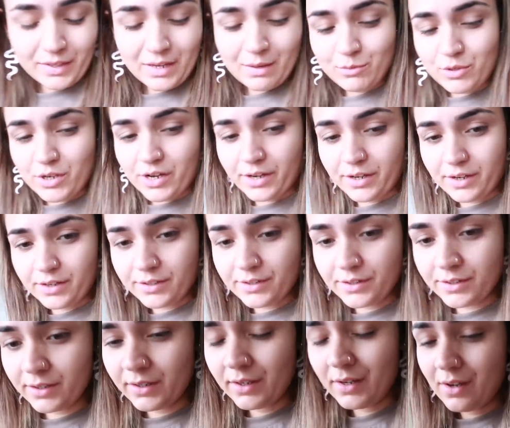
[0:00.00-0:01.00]
I'm tired.
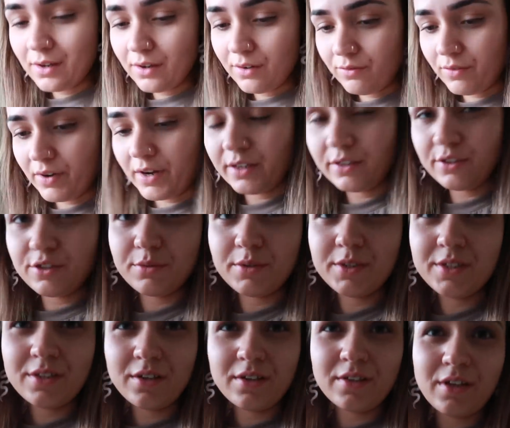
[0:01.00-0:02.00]
Right, do I
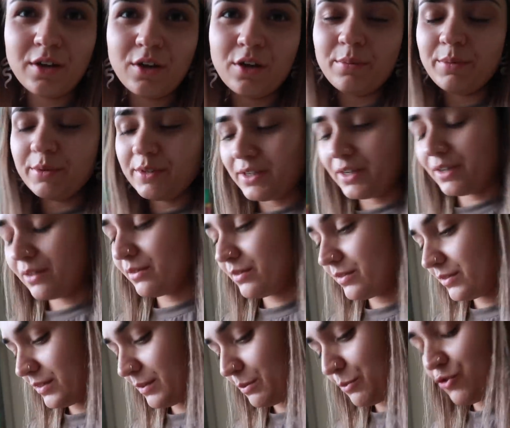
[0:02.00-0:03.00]
start that cupboard now?
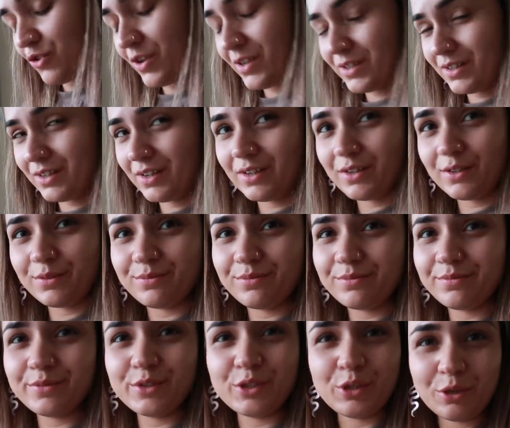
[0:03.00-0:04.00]
I'm dreading it.
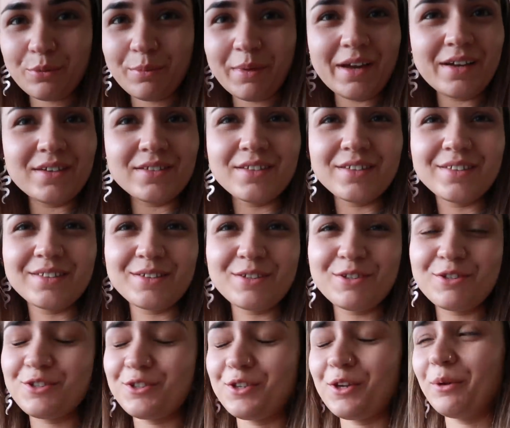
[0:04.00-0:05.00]
I'm so
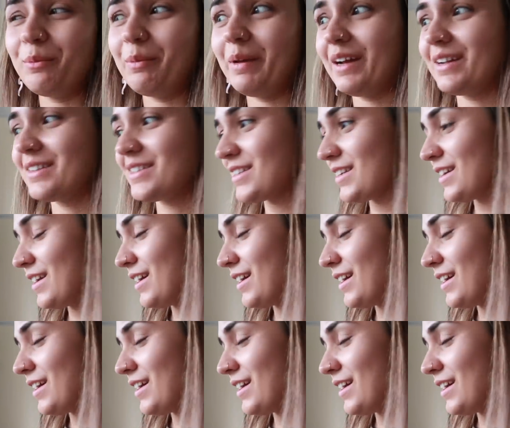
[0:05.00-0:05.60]
bad.